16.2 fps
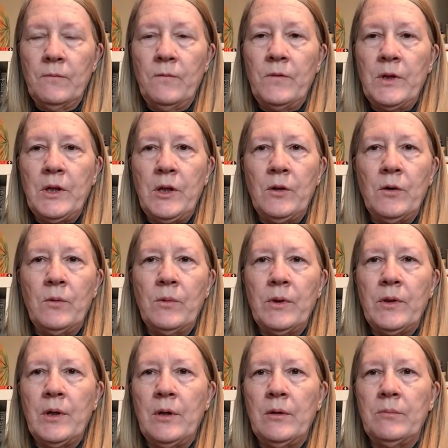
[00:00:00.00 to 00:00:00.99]
video
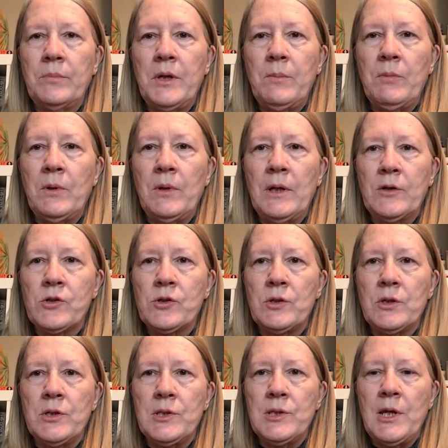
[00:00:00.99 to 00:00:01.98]
without people
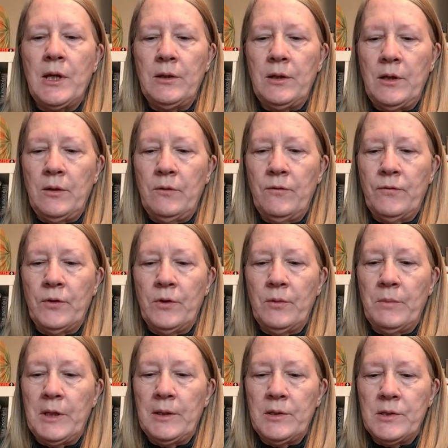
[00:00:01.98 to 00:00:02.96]
actually standing in front of
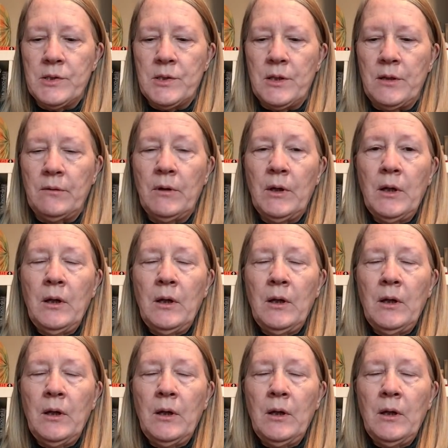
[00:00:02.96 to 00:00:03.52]
me listening.